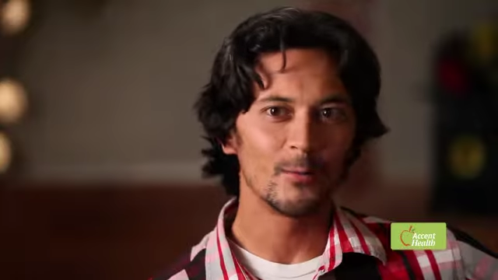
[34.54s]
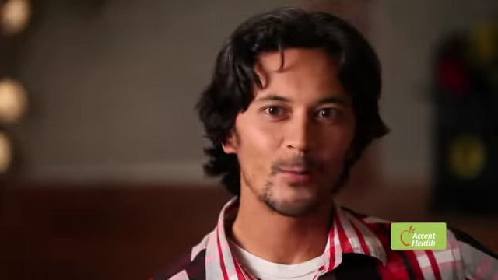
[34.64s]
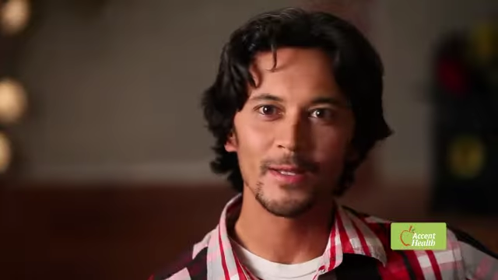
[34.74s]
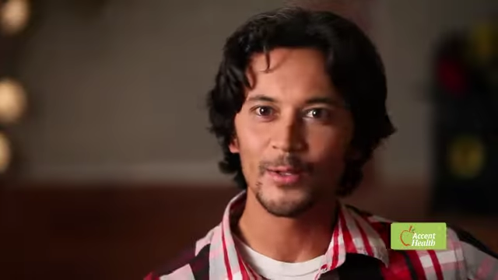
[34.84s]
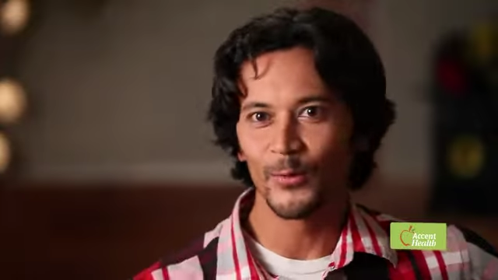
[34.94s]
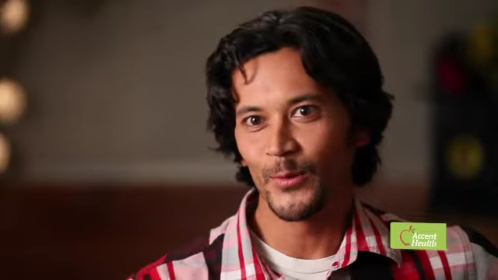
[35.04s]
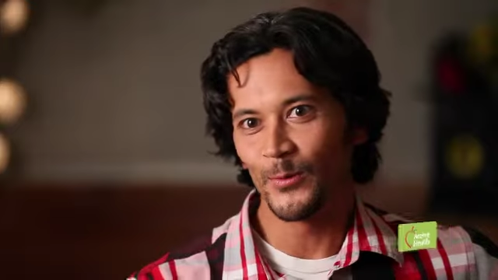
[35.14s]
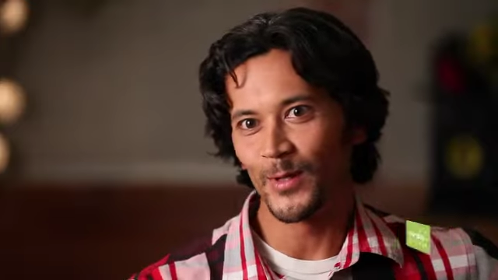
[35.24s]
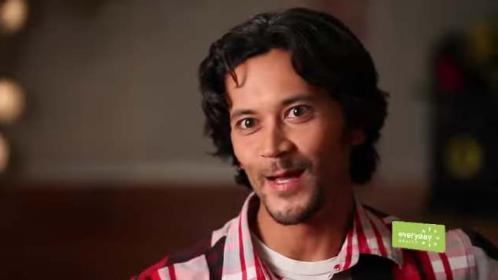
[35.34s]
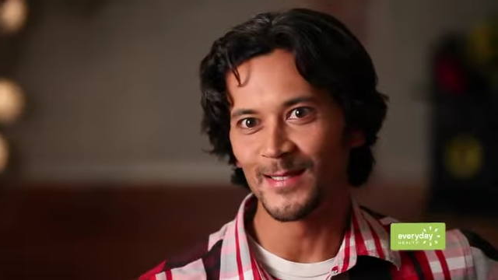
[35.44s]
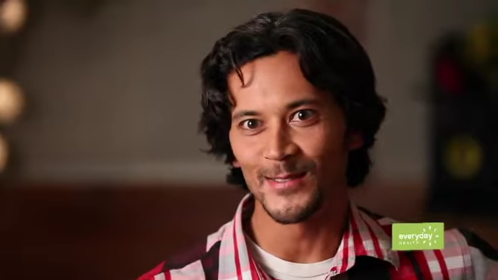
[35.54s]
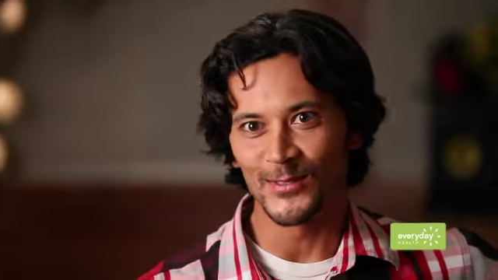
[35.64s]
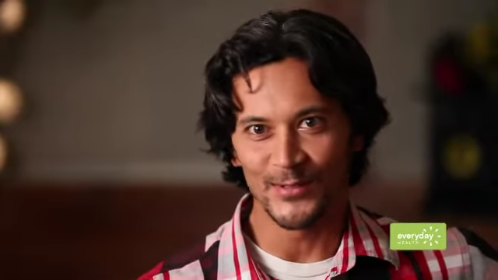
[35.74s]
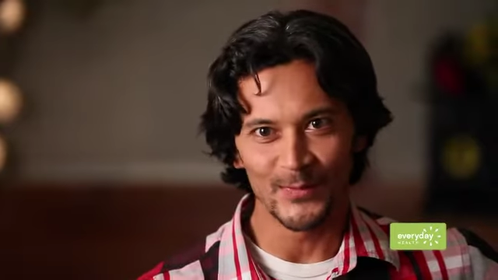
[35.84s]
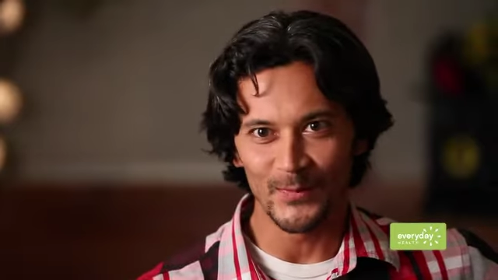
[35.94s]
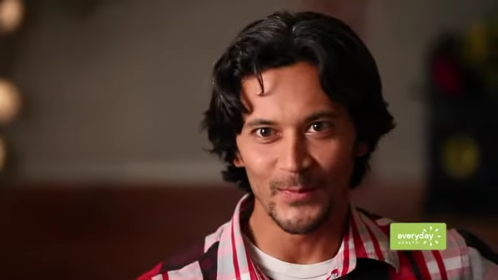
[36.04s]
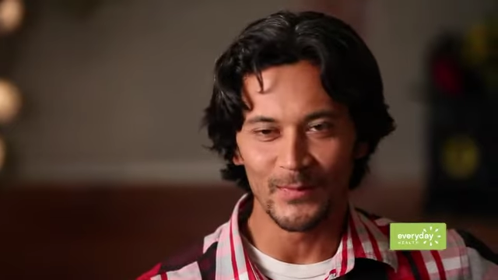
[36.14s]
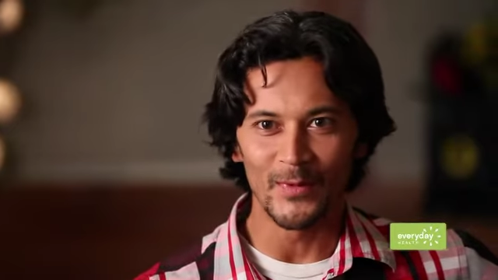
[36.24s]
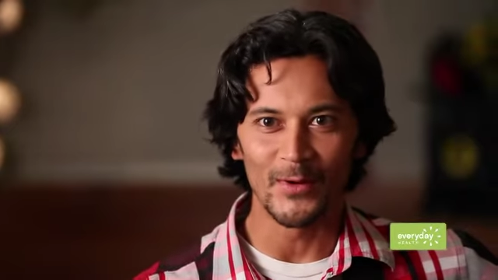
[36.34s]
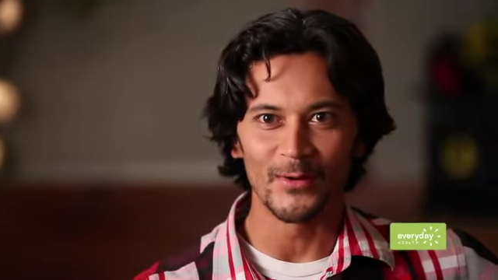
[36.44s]
We, you know, we realize it's just
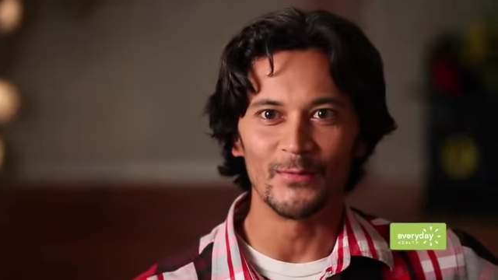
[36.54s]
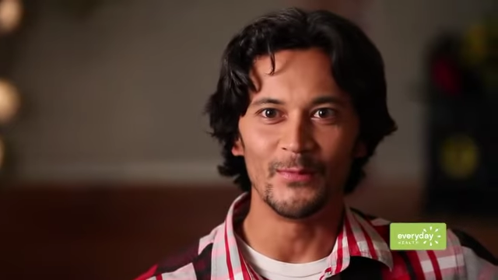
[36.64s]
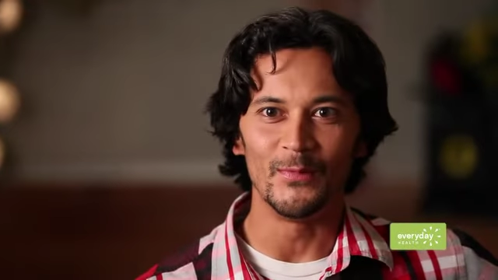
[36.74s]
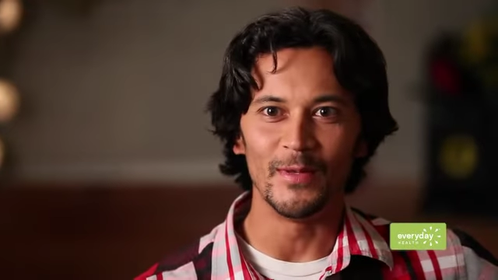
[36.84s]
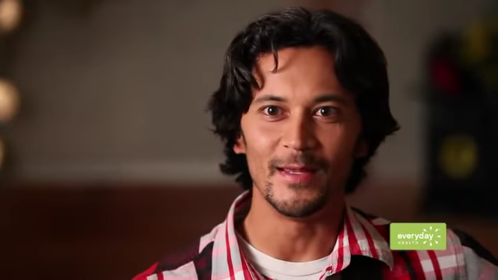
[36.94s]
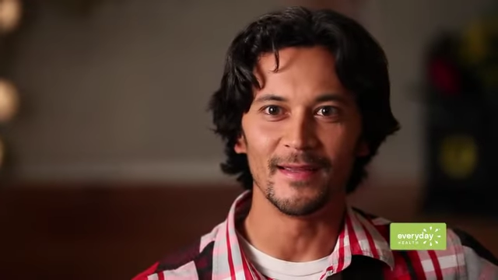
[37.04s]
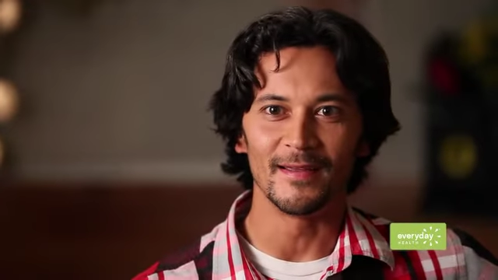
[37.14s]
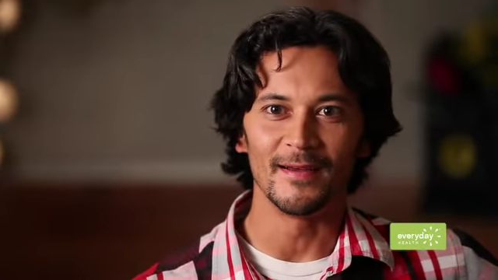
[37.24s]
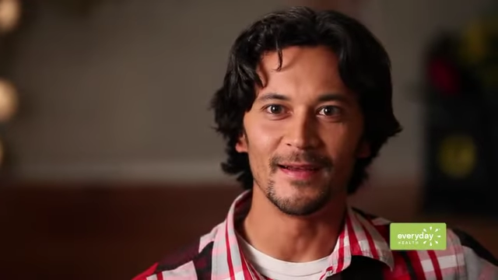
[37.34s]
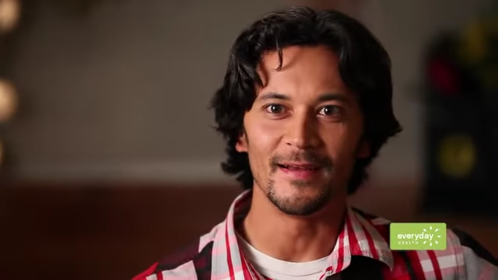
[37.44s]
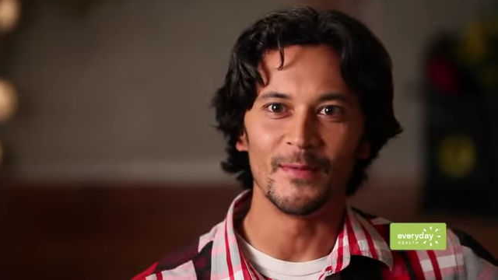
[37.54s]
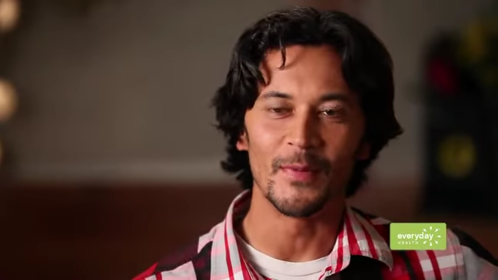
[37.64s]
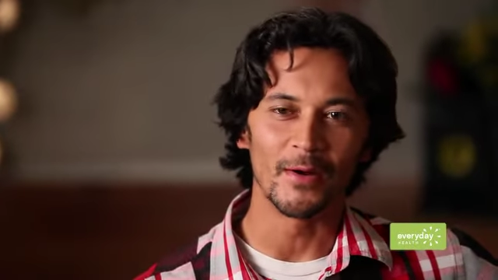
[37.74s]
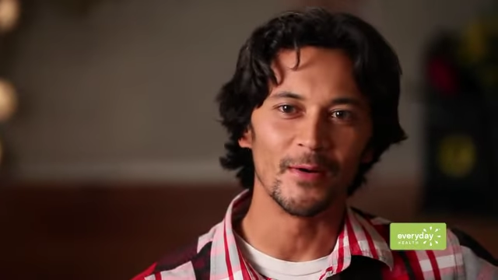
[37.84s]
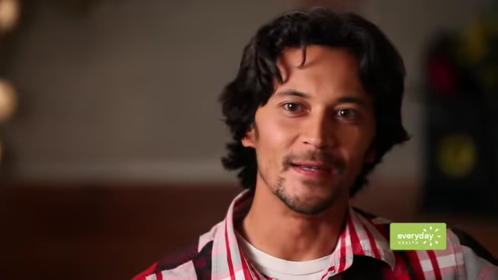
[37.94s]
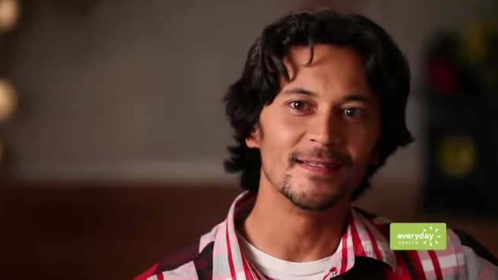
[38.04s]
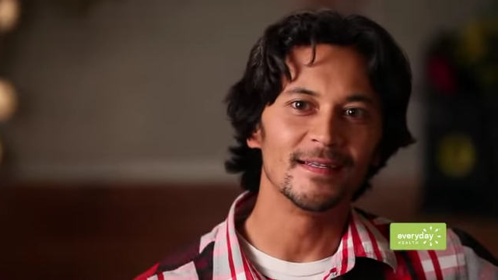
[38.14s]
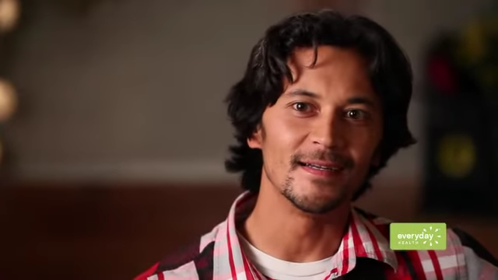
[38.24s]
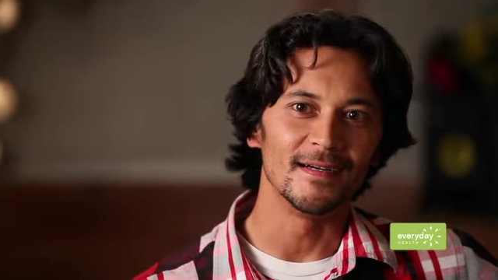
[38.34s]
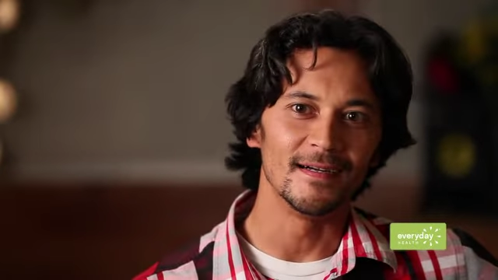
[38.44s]
part of being a, a parent,
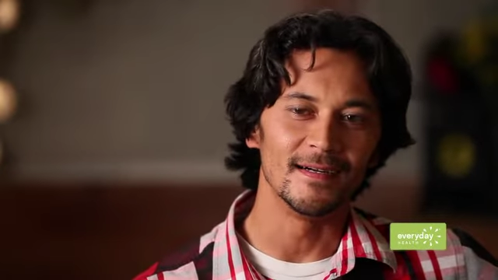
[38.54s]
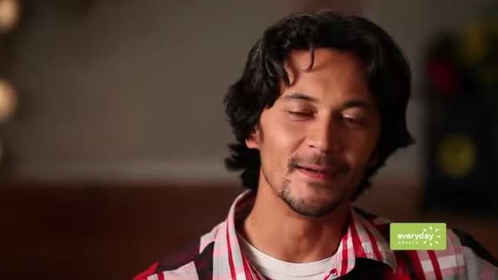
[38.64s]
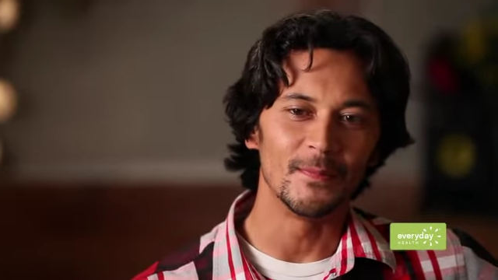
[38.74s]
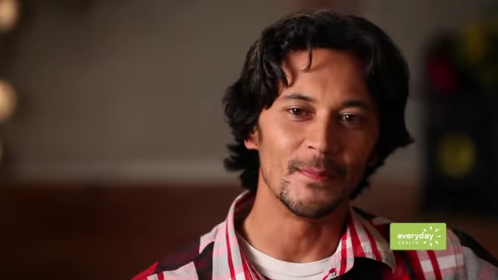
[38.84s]
uh,